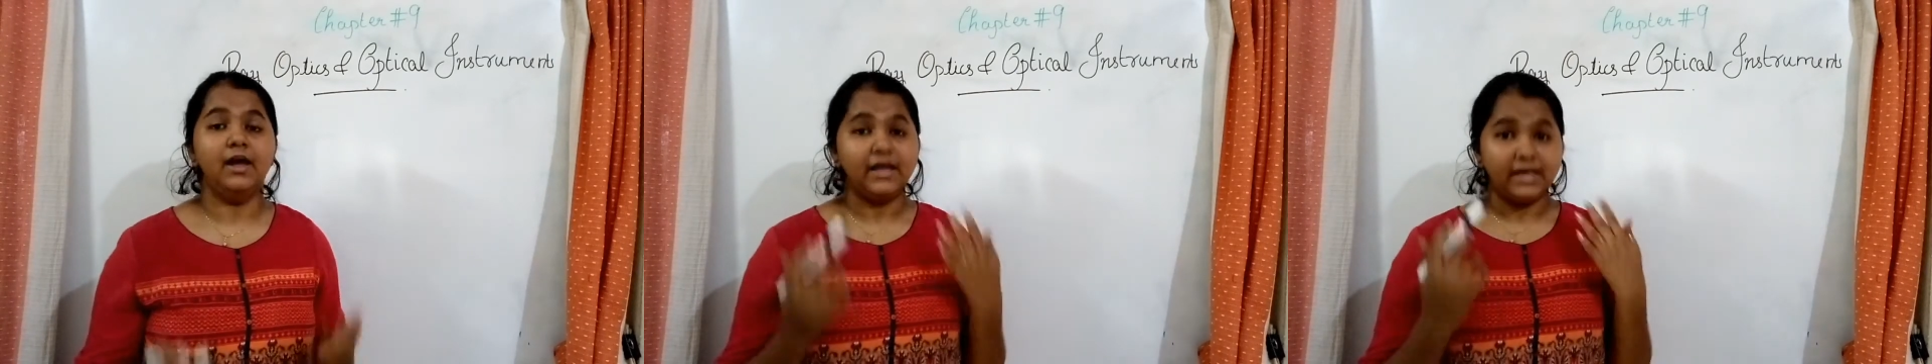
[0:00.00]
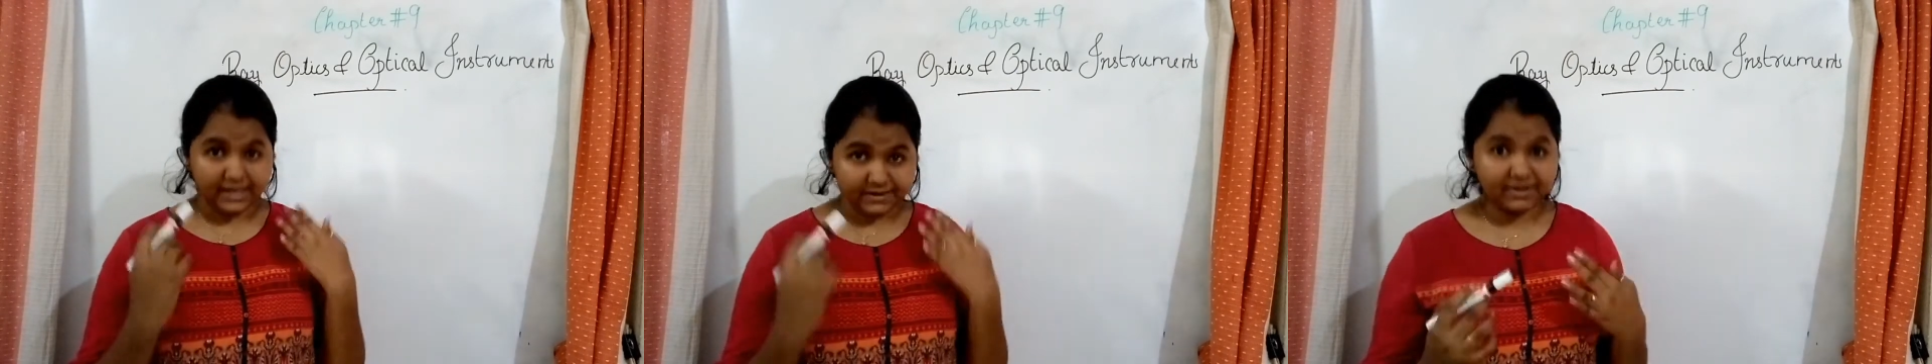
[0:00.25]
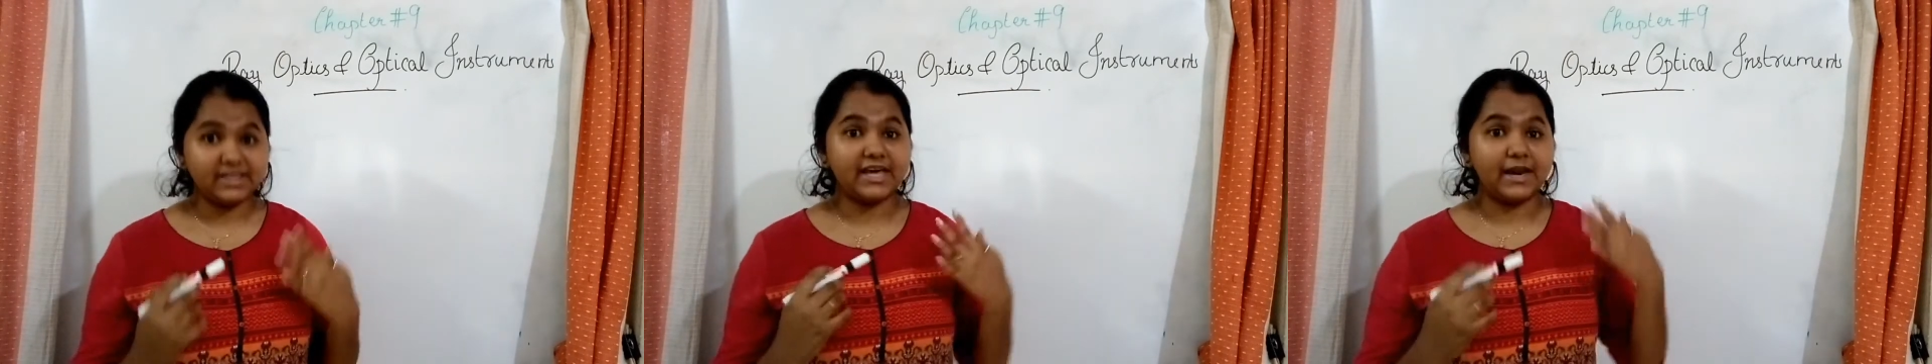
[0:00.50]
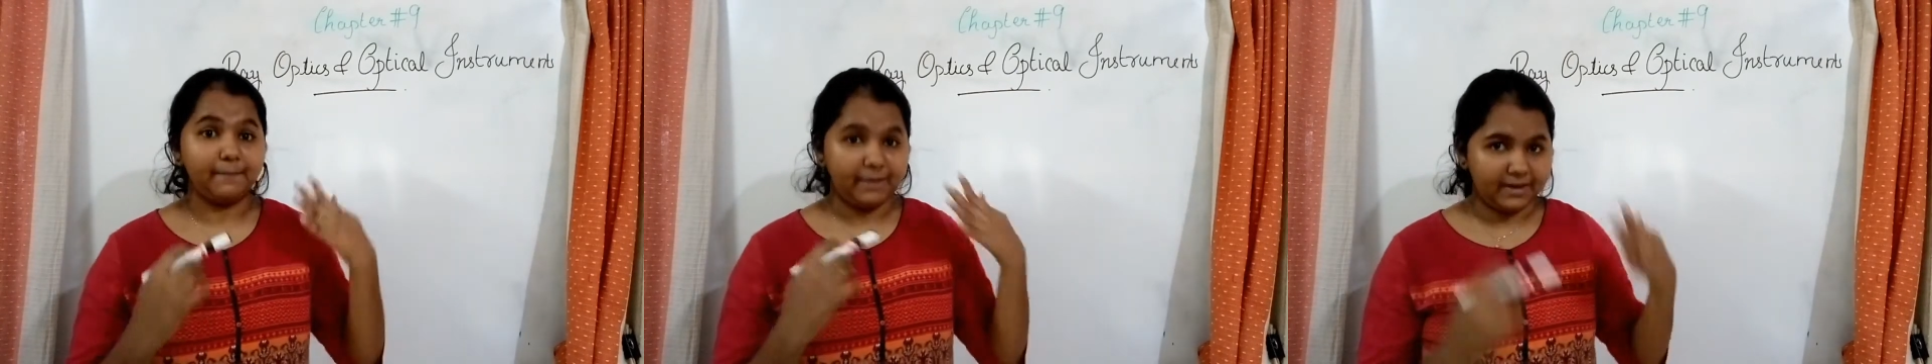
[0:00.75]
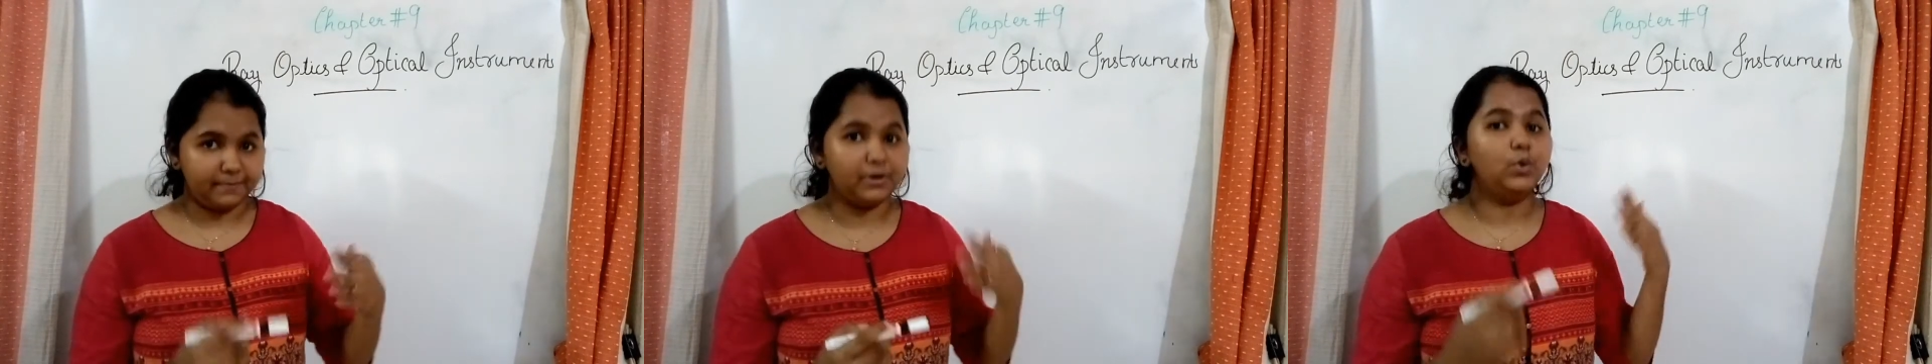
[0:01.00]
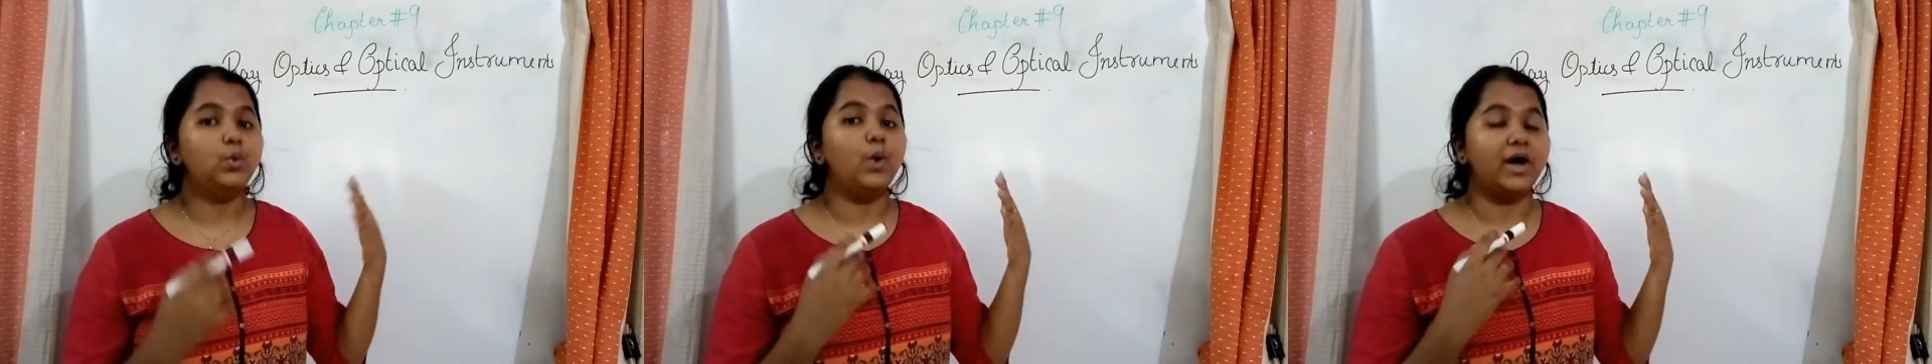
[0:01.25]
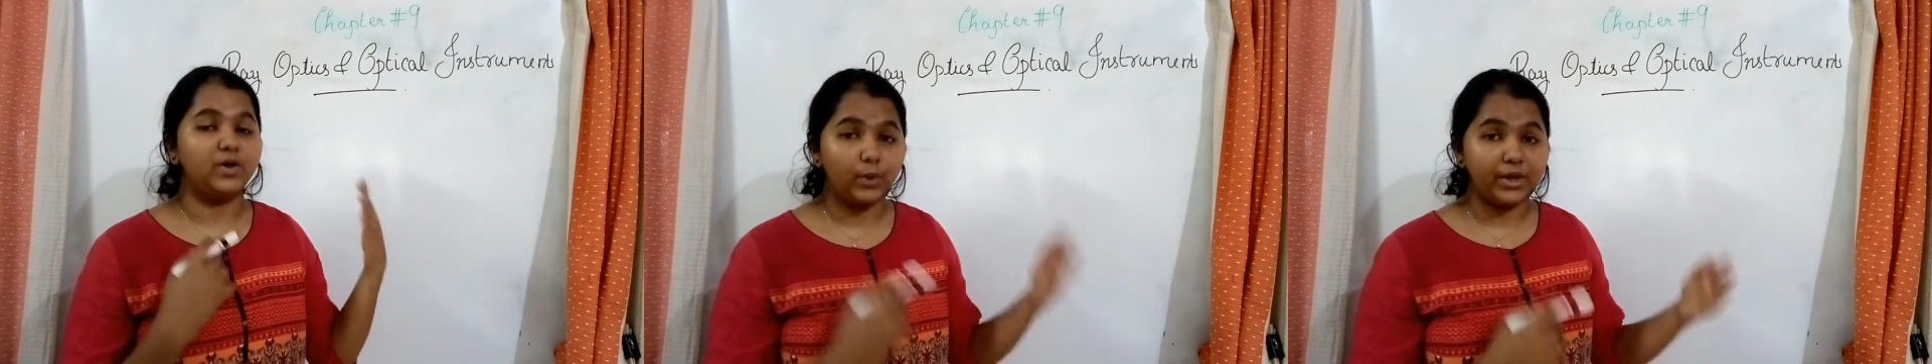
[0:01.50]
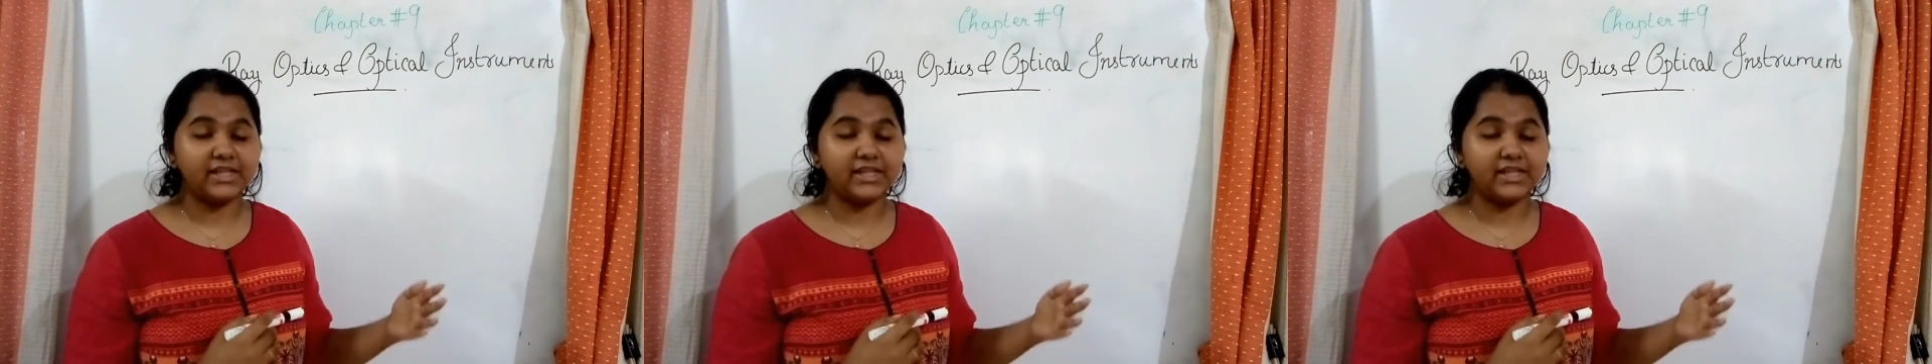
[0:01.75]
Even there are people who are doing